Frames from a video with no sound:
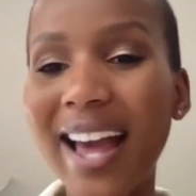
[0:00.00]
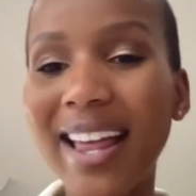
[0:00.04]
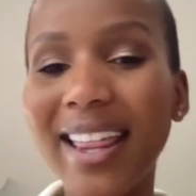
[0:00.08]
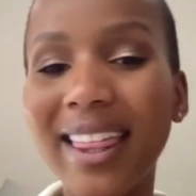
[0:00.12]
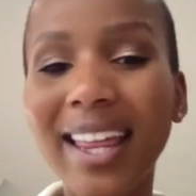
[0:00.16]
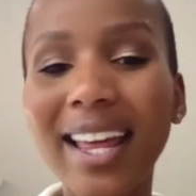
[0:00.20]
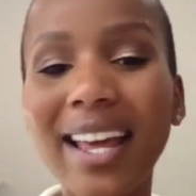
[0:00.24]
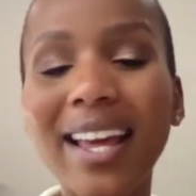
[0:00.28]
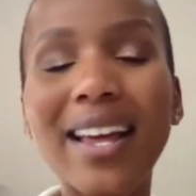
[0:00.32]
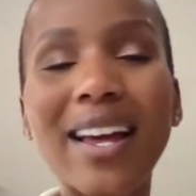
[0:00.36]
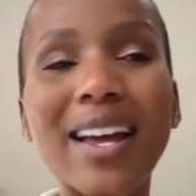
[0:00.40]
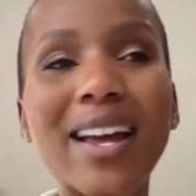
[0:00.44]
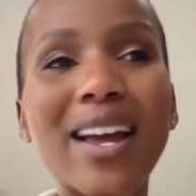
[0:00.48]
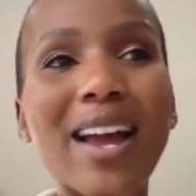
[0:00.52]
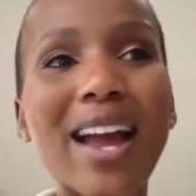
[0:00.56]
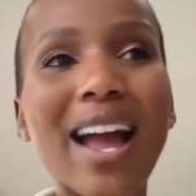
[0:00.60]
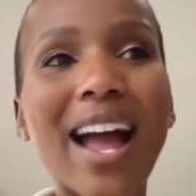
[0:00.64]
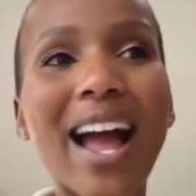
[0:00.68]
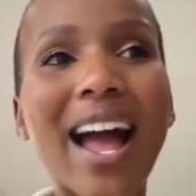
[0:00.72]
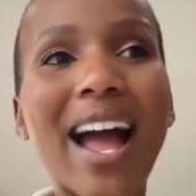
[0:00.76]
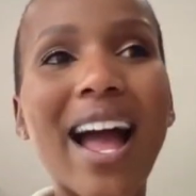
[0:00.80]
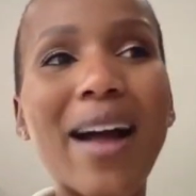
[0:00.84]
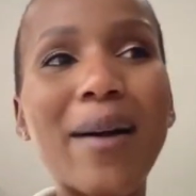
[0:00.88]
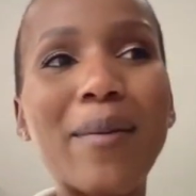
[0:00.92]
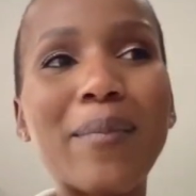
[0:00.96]
I think
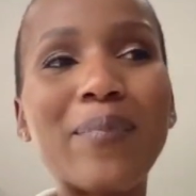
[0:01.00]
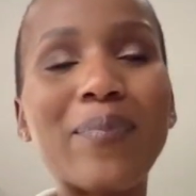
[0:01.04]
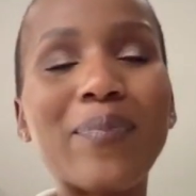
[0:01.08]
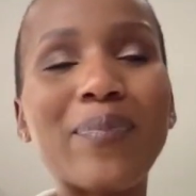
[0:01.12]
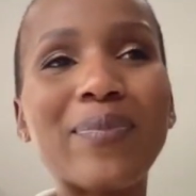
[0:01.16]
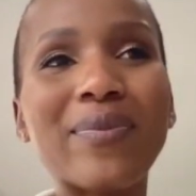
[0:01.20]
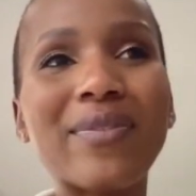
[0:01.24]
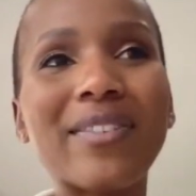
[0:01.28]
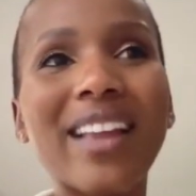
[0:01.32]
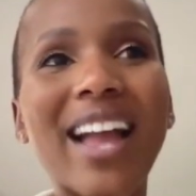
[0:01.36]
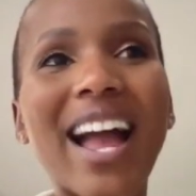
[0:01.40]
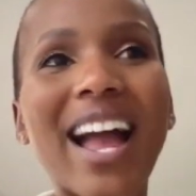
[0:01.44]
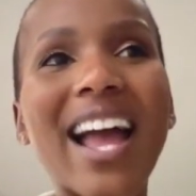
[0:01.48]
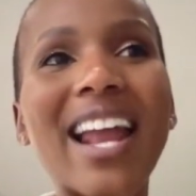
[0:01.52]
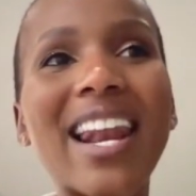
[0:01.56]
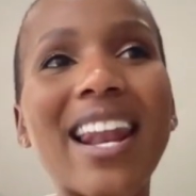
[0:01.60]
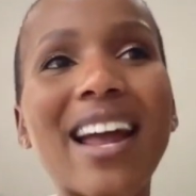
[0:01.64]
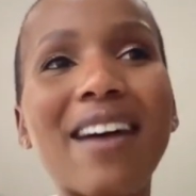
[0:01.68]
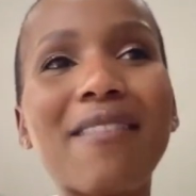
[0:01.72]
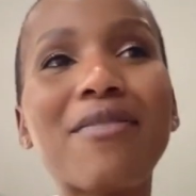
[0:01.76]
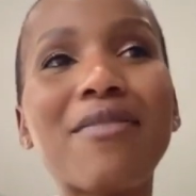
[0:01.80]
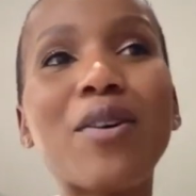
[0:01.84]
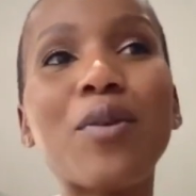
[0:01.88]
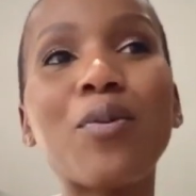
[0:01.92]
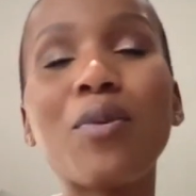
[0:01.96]
I
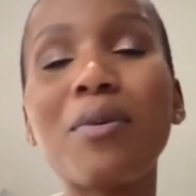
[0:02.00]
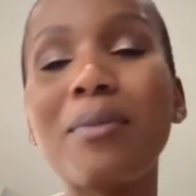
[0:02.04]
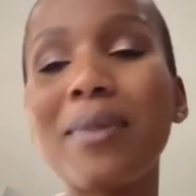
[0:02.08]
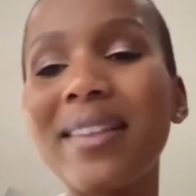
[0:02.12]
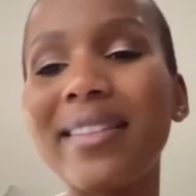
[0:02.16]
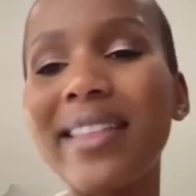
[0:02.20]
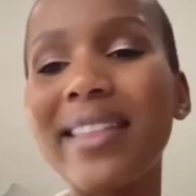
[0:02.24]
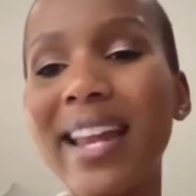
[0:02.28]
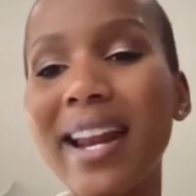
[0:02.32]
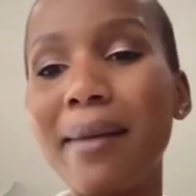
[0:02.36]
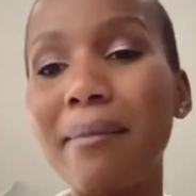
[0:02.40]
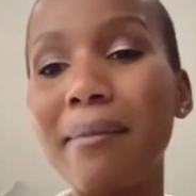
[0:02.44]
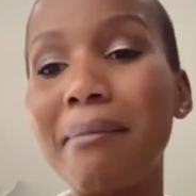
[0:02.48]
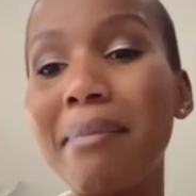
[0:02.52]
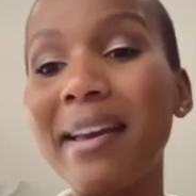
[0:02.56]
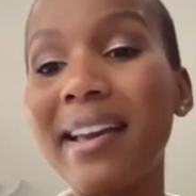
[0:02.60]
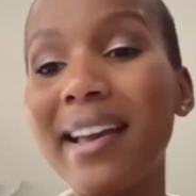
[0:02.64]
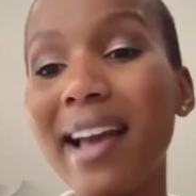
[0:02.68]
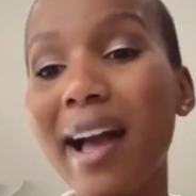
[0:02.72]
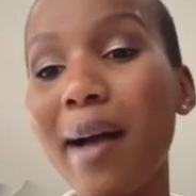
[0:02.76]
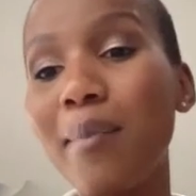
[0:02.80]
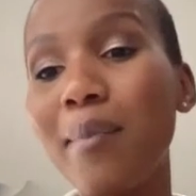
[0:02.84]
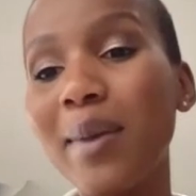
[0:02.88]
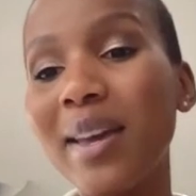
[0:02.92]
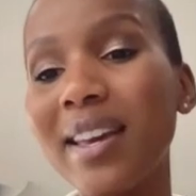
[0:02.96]
love the woman that I'm
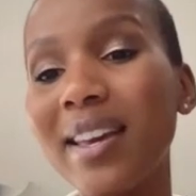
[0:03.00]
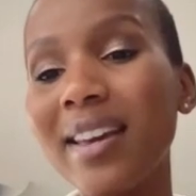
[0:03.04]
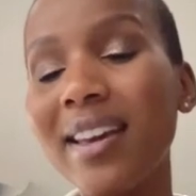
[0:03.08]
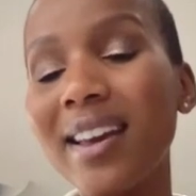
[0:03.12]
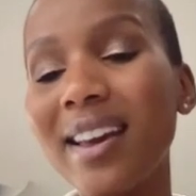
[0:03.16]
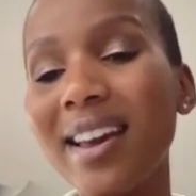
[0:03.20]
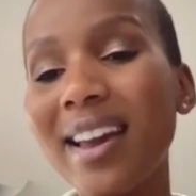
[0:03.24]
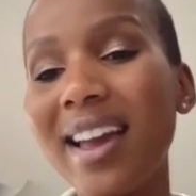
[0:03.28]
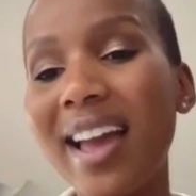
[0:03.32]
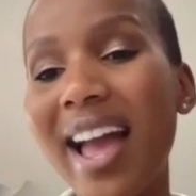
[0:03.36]
becoming,